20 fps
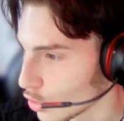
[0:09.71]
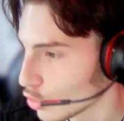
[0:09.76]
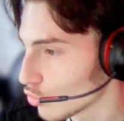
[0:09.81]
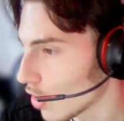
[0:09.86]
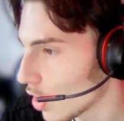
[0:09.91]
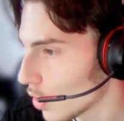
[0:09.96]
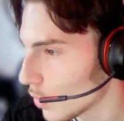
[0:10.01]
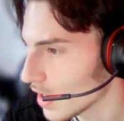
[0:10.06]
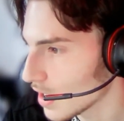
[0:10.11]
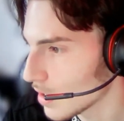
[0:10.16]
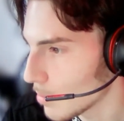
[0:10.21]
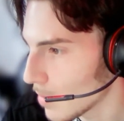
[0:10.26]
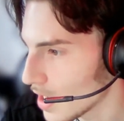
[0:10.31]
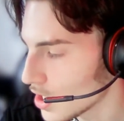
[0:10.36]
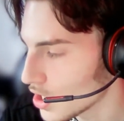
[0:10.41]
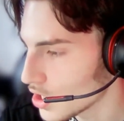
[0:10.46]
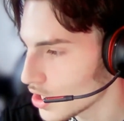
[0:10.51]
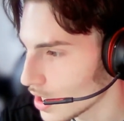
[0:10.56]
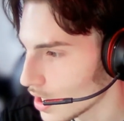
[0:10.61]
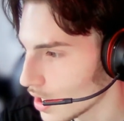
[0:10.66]
growing and
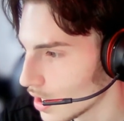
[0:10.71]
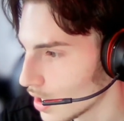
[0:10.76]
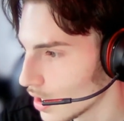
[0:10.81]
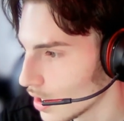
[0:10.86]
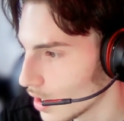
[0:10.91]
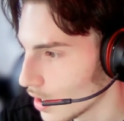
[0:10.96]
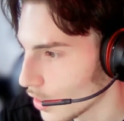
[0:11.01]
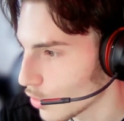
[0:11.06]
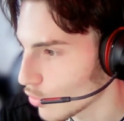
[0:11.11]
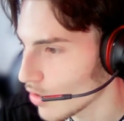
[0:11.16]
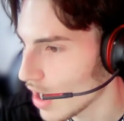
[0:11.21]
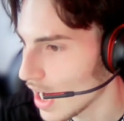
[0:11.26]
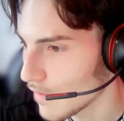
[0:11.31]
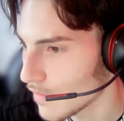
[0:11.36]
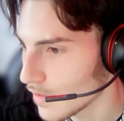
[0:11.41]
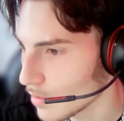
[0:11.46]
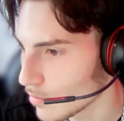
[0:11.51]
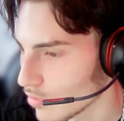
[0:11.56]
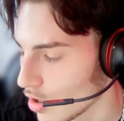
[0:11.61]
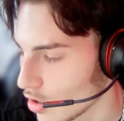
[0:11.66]
managing a
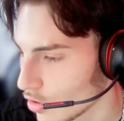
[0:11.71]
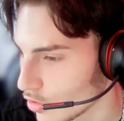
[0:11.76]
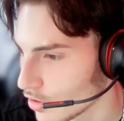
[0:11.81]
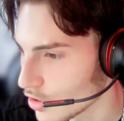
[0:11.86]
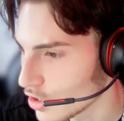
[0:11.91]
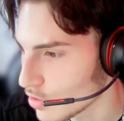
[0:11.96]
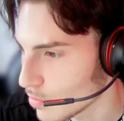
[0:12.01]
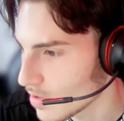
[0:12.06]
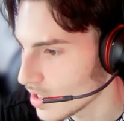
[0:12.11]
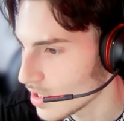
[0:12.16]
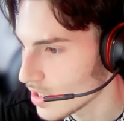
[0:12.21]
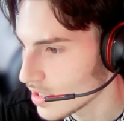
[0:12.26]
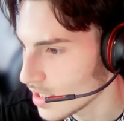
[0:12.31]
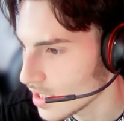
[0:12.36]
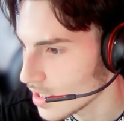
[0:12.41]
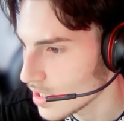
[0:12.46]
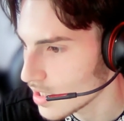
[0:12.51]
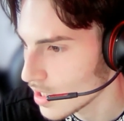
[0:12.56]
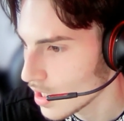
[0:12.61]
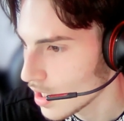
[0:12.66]
thriving brokerage
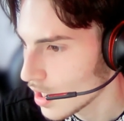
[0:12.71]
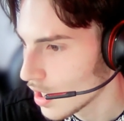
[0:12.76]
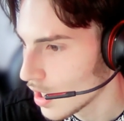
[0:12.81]
business.